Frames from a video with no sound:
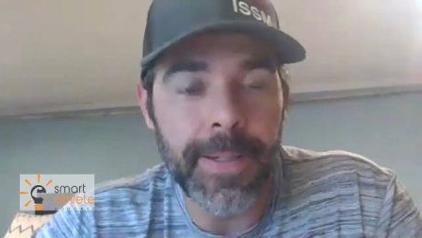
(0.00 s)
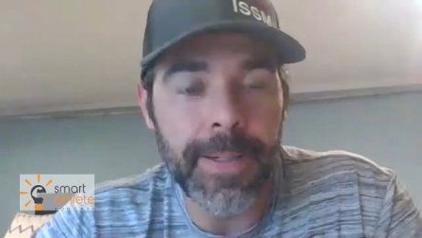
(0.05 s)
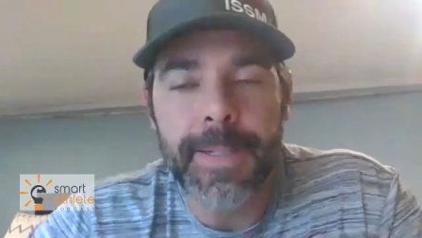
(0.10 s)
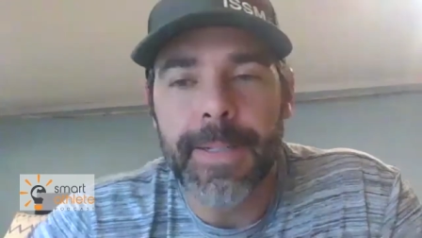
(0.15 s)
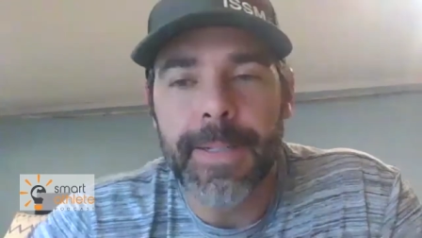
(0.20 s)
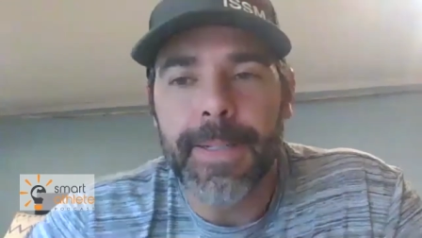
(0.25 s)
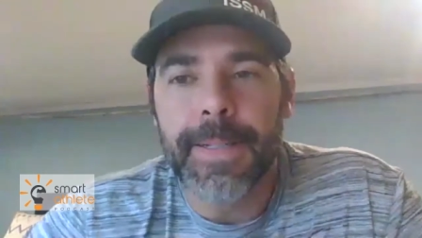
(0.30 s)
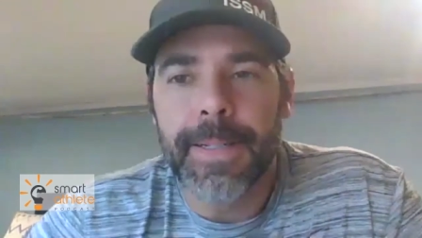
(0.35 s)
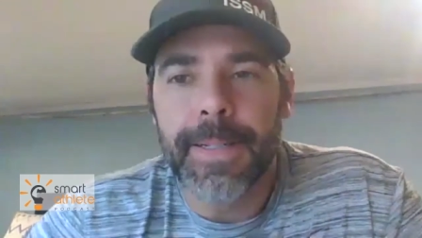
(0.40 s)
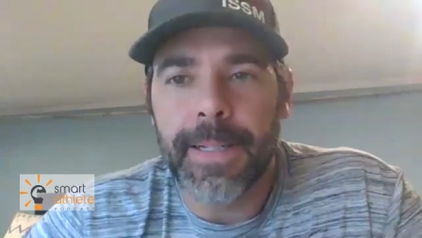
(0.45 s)

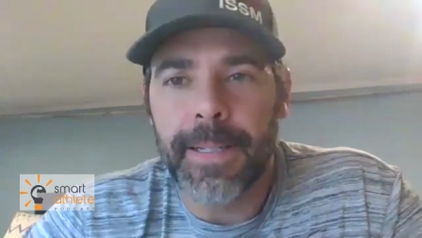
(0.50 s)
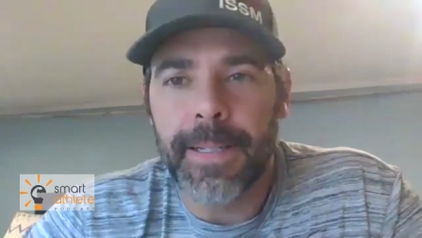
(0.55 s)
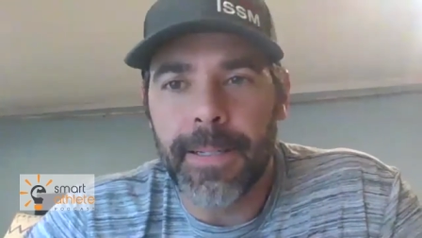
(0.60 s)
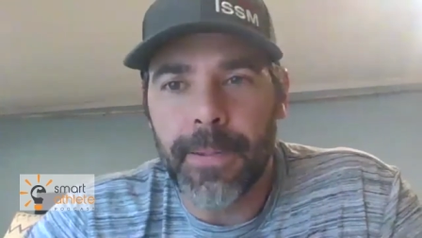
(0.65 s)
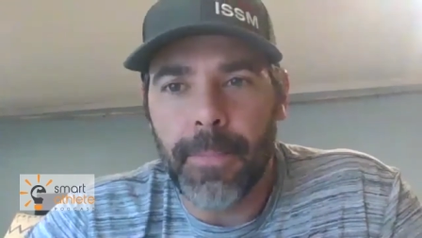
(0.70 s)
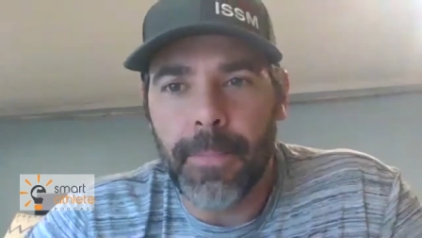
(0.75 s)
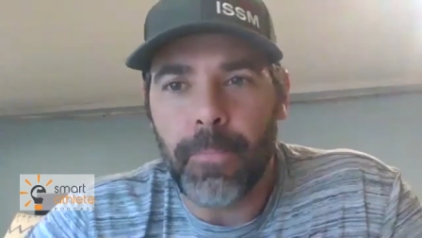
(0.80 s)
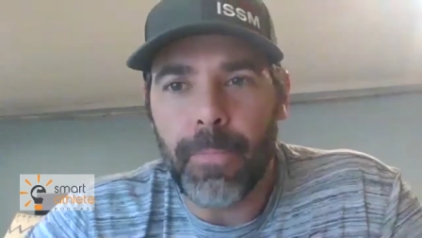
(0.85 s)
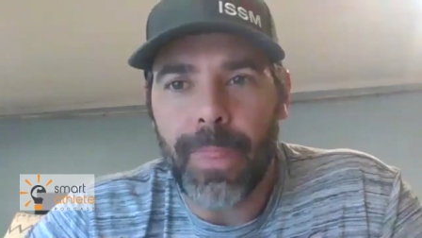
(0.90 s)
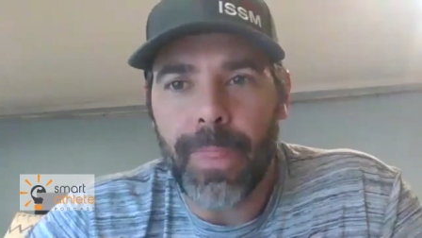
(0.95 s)
Yeah.
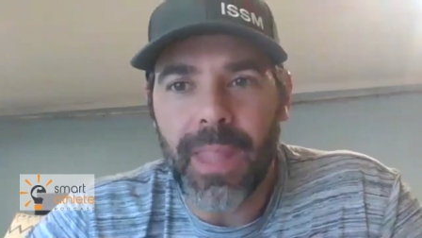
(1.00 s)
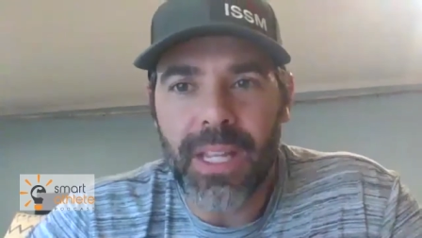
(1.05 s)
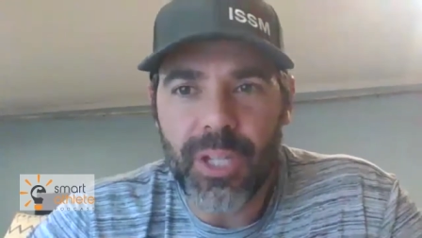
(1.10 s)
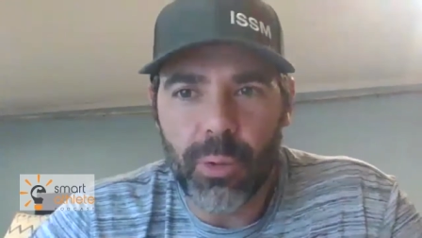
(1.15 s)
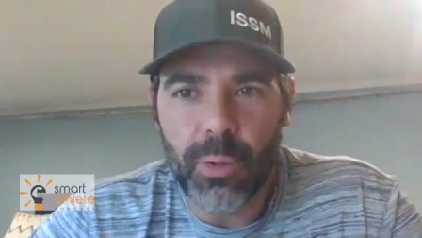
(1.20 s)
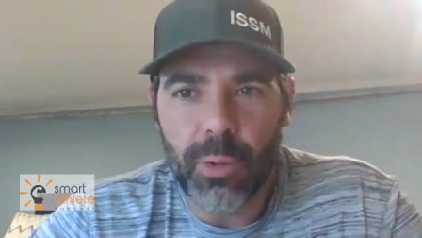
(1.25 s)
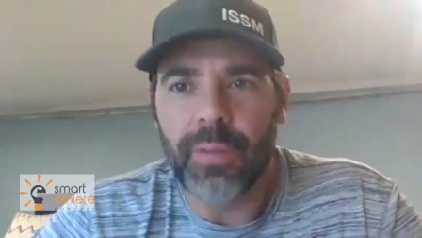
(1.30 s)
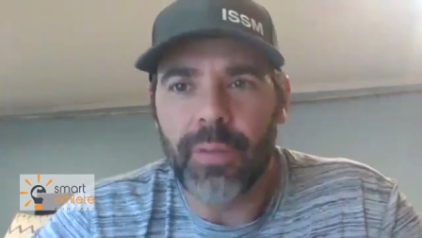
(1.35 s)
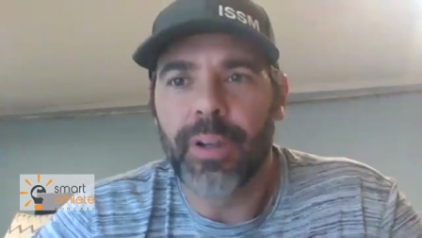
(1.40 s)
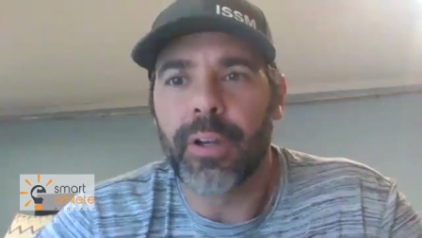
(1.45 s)
Um, and
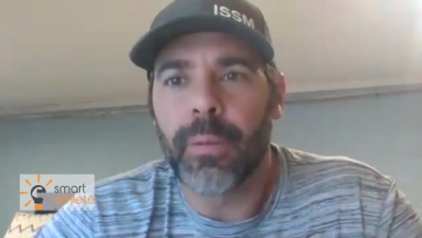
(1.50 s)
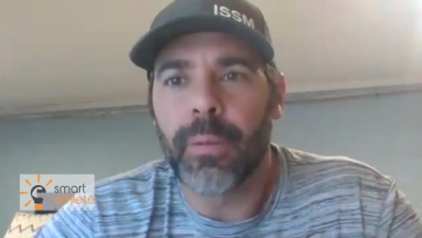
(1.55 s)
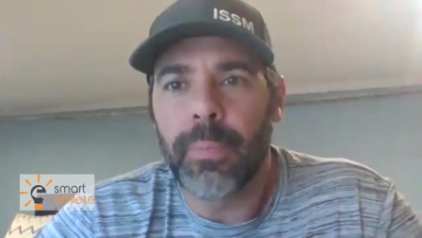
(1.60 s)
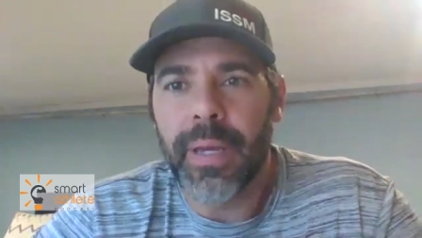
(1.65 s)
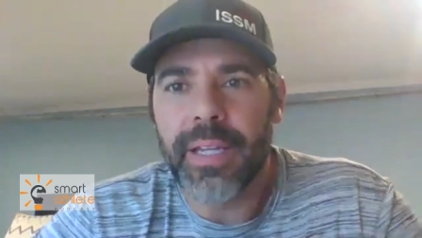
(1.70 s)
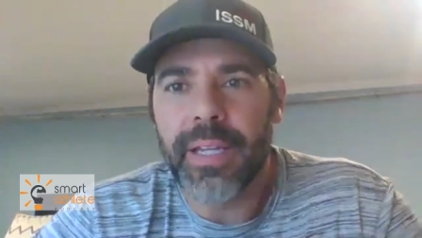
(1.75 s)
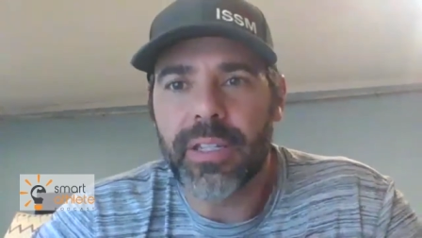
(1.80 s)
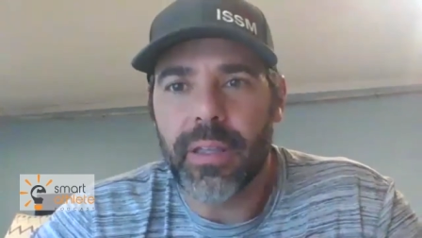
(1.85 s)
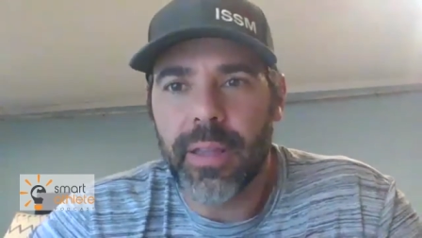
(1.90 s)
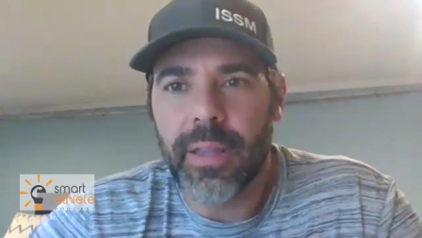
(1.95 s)
so we have a good
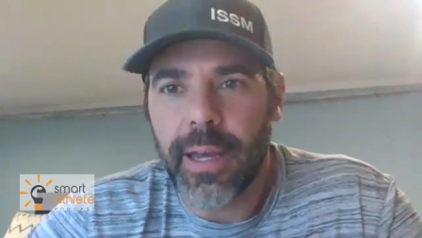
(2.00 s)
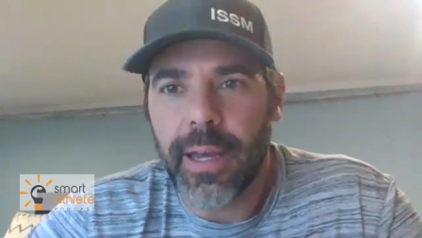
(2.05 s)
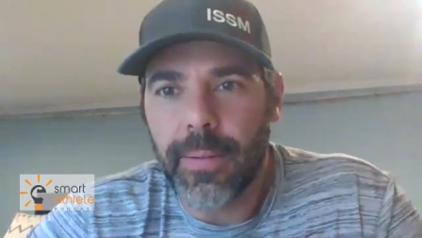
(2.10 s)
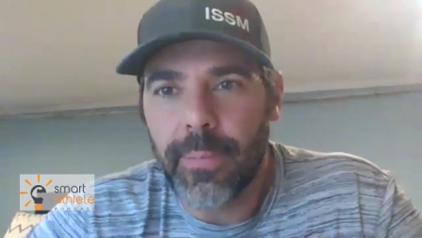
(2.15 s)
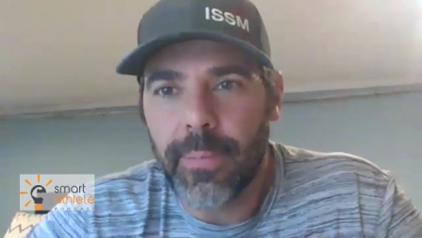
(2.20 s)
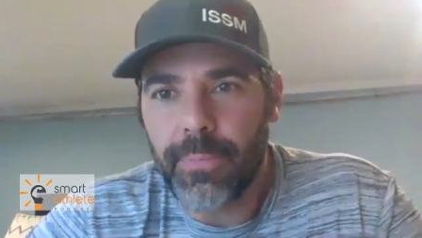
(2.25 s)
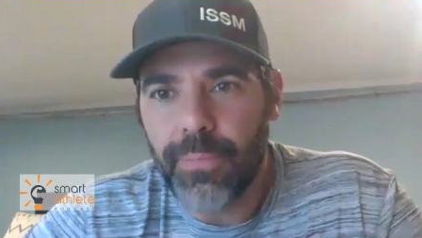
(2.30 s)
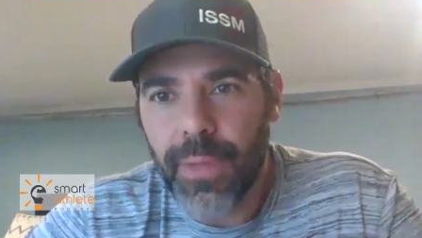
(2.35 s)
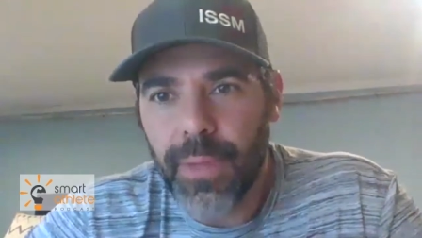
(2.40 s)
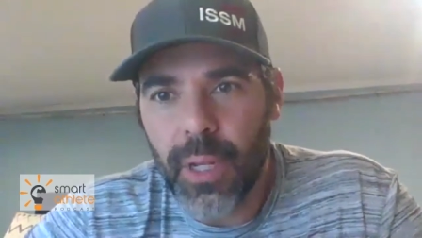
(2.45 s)
mix of that
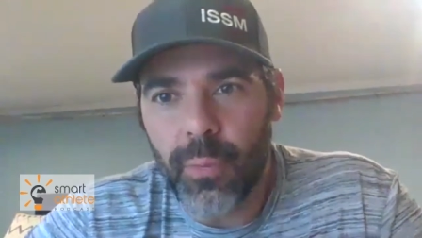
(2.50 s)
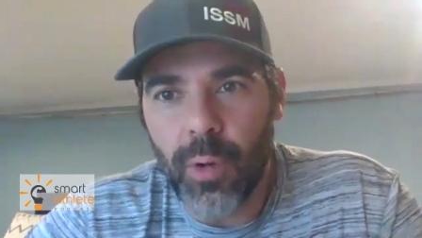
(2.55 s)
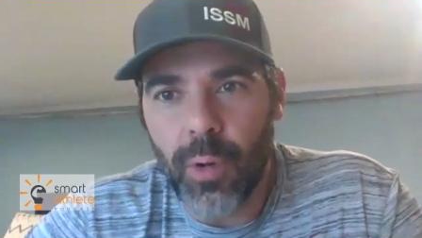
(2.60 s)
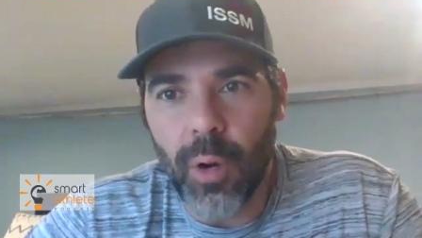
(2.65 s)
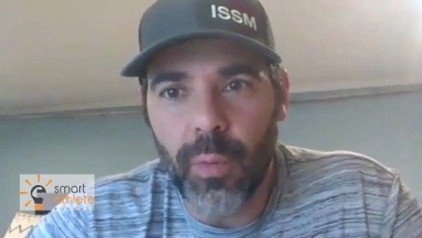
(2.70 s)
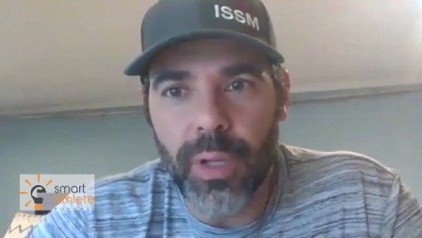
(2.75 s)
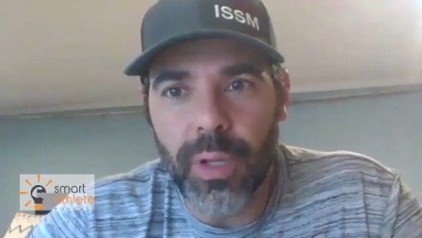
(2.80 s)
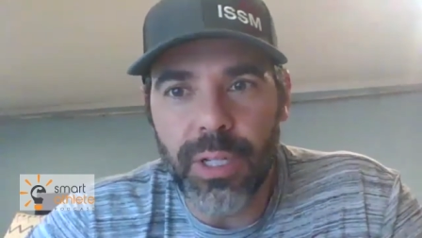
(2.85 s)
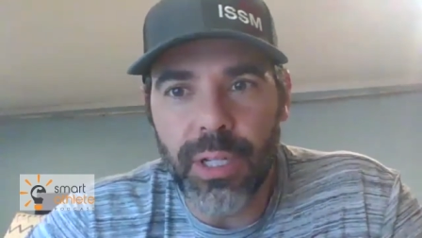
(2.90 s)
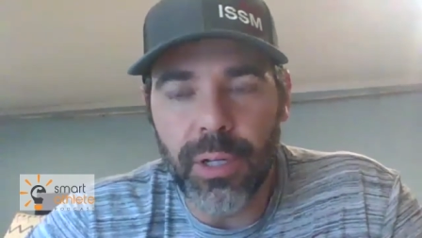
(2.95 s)
in
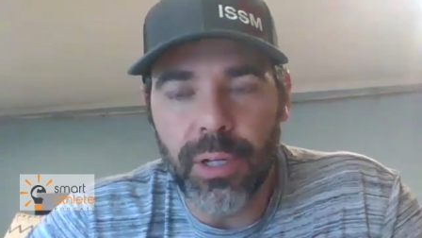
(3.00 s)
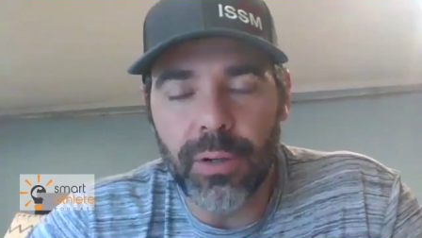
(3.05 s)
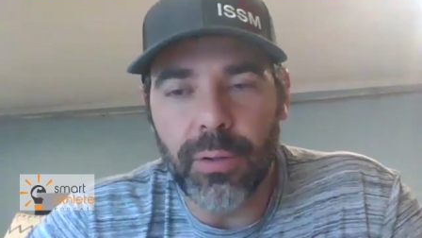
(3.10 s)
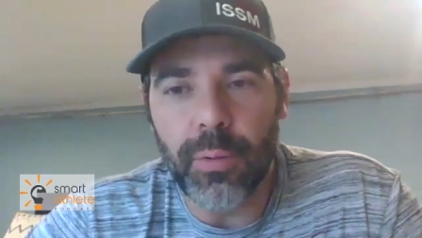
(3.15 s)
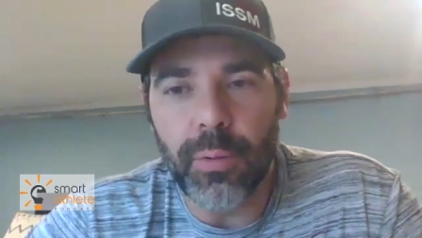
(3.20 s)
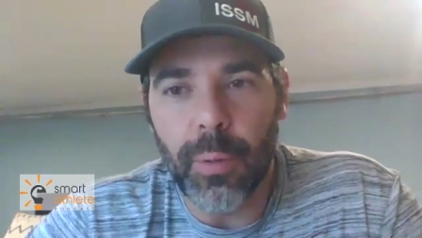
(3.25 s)
what we do.